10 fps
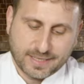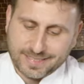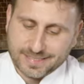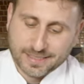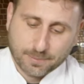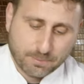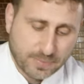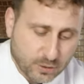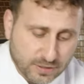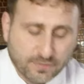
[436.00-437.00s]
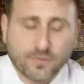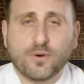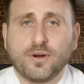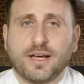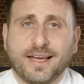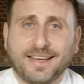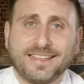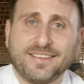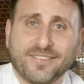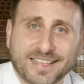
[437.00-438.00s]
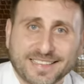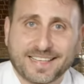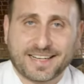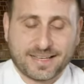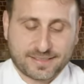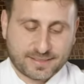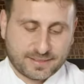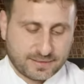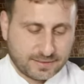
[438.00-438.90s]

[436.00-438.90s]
it's a beautiful and even crust.